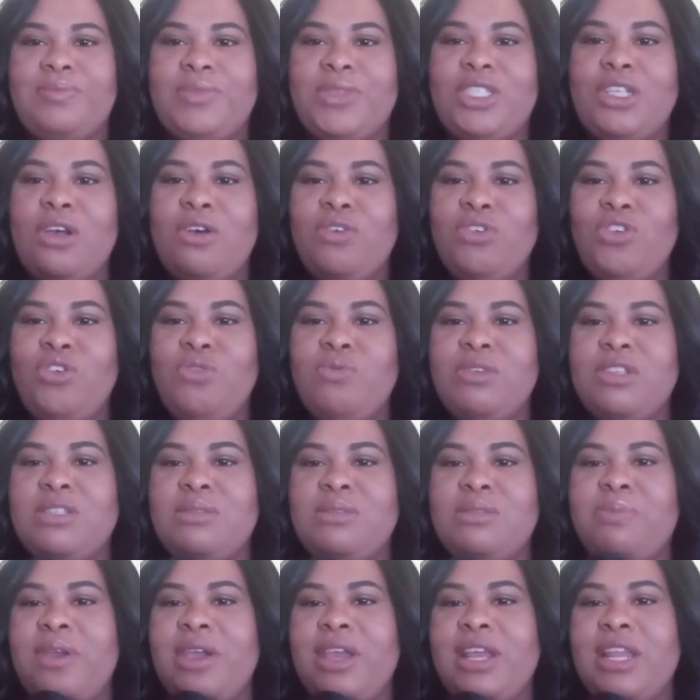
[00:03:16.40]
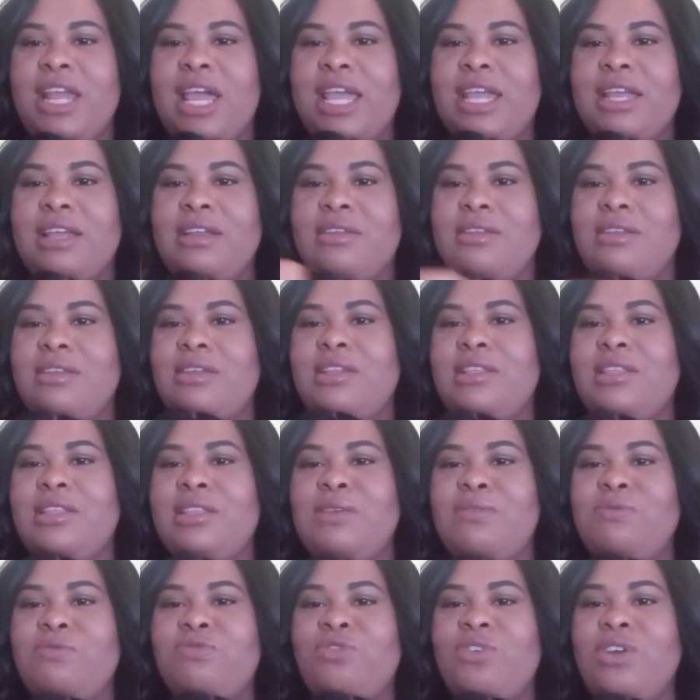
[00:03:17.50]
So you would spray like
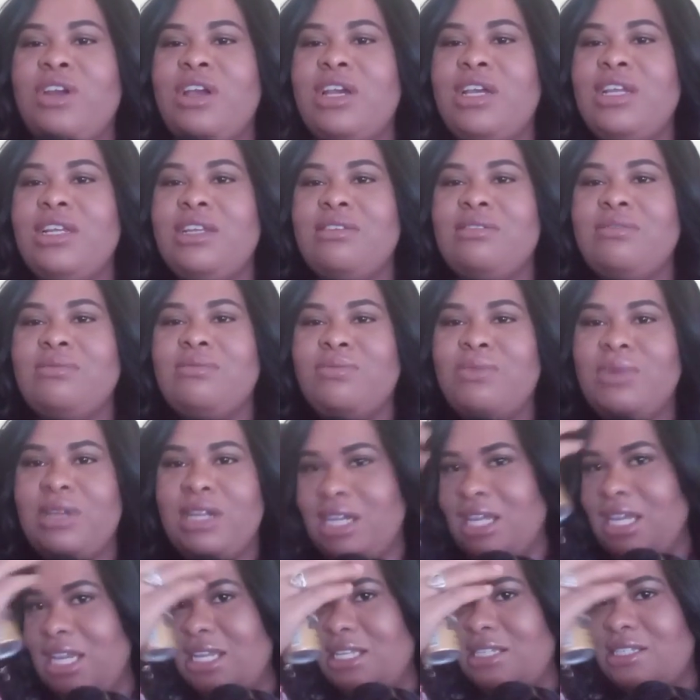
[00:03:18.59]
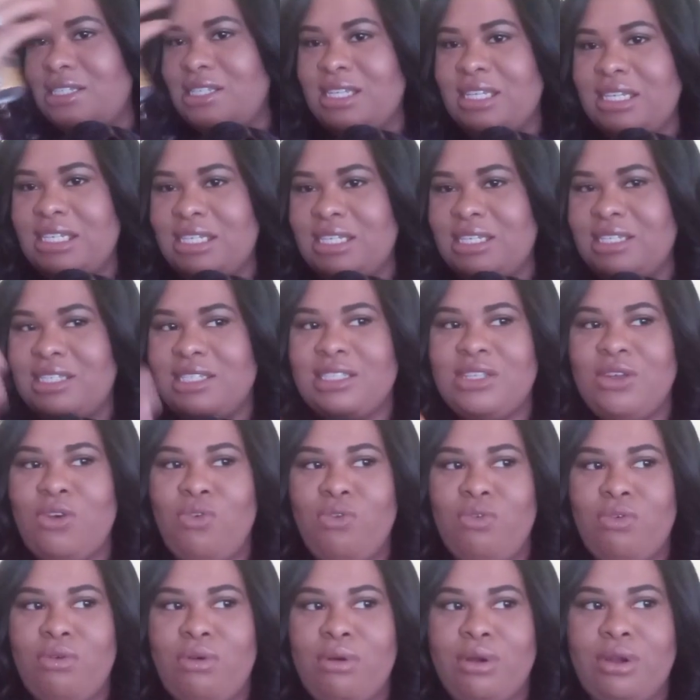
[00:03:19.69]
the front where the lace is,
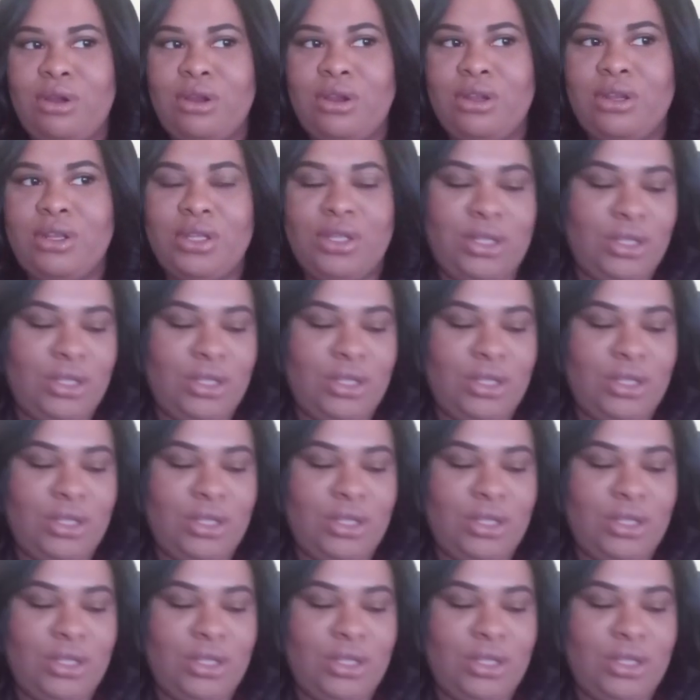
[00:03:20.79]
or